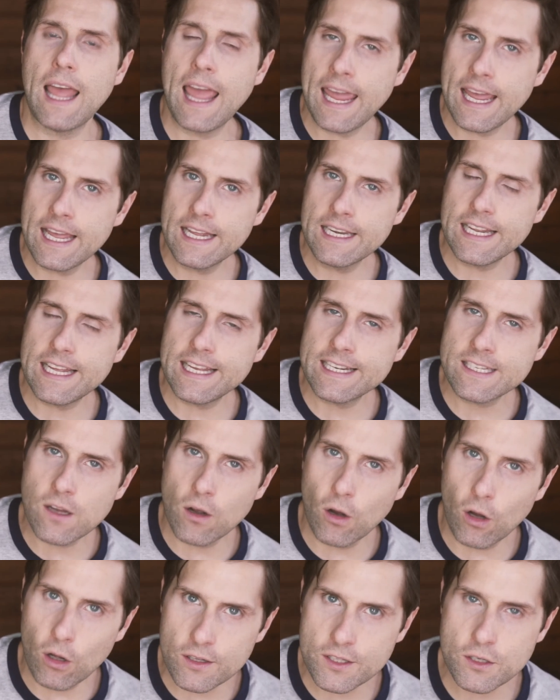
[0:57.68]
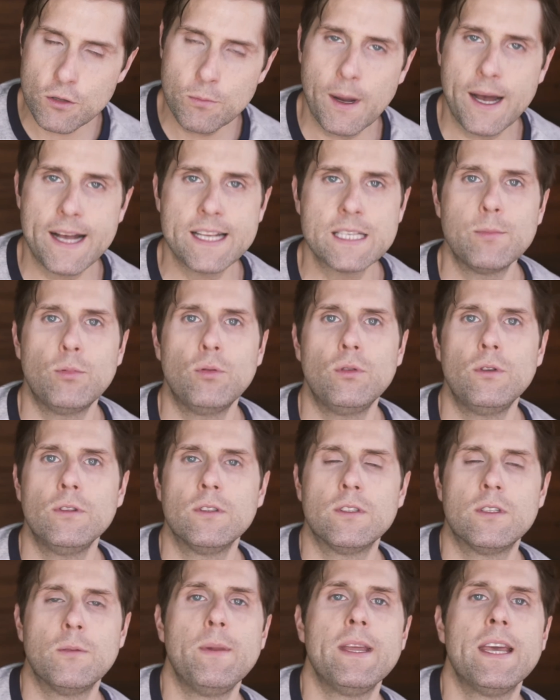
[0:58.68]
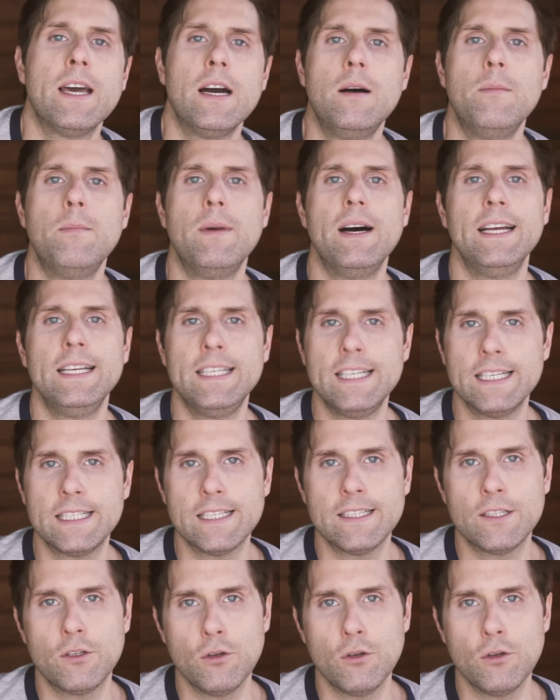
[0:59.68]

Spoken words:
And it's also possible to become addicted